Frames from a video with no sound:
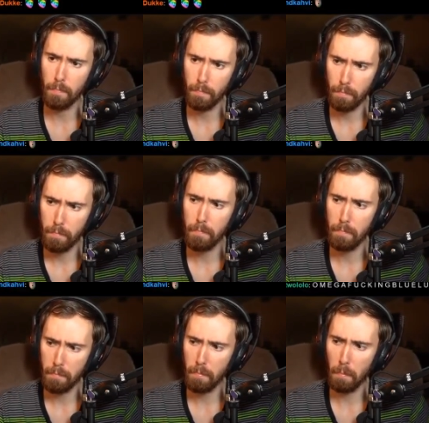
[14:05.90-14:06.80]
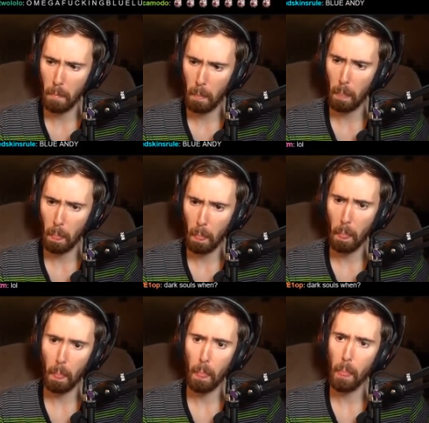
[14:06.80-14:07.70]

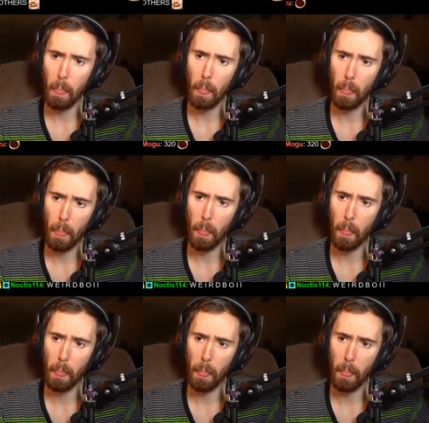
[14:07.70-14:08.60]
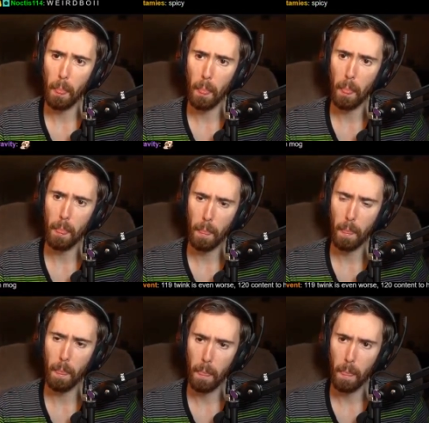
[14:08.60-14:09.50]

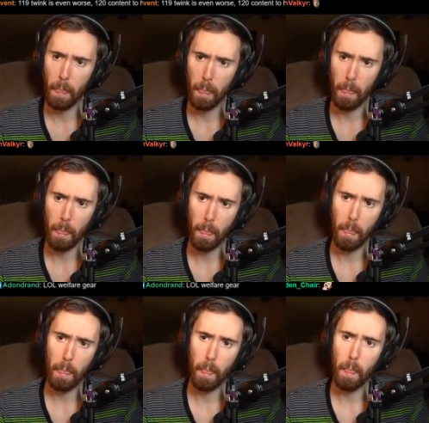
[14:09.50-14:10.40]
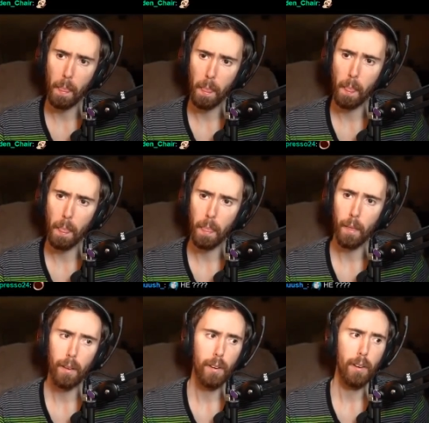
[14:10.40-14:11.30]

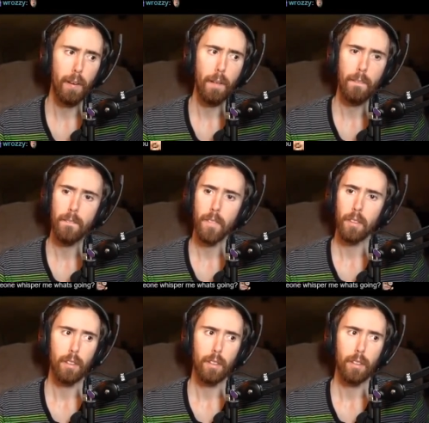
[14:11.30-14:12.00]
(silence)